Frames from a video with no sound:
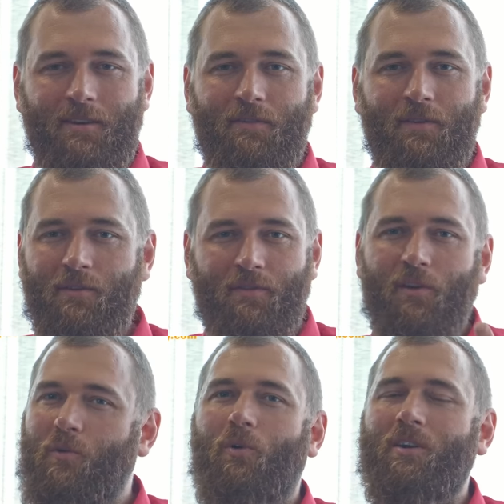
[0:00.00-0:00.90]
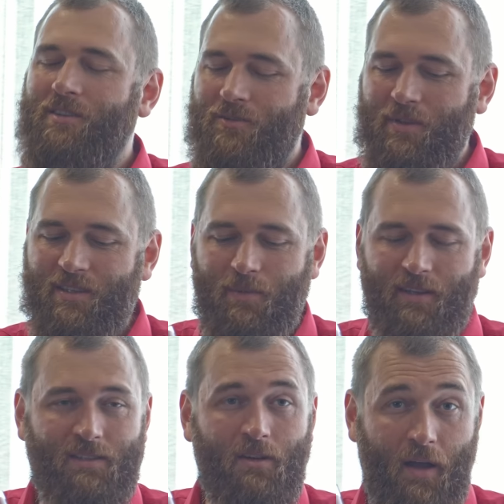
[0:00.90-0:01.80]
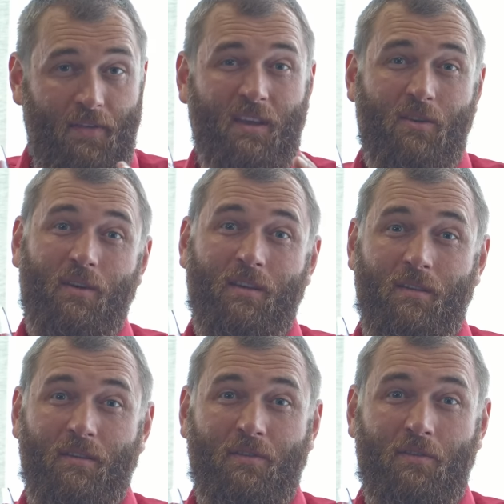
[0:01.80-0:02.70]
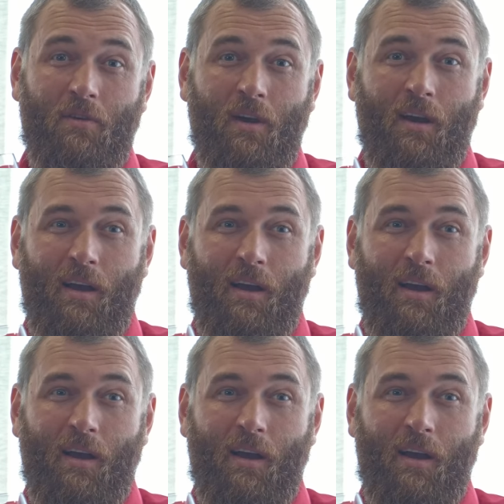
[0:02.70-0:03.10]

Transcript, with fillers: if you if you don't want it to be spicy, you, I think you can, if you